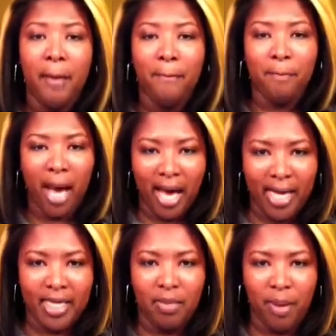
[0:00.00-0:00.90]

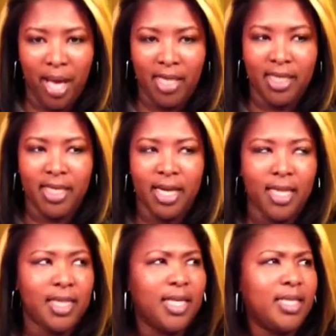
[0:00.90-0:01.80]
Mind palette, and I
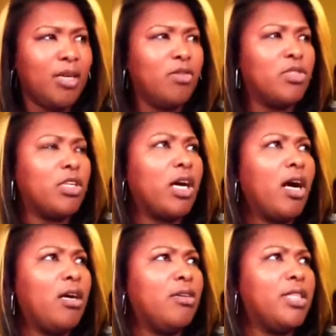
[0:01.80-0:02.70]
think those are
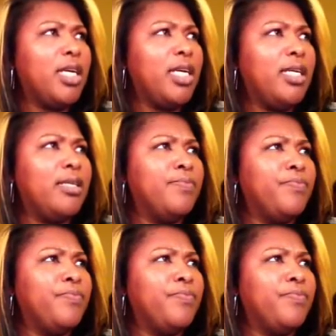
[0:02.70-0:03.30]
called the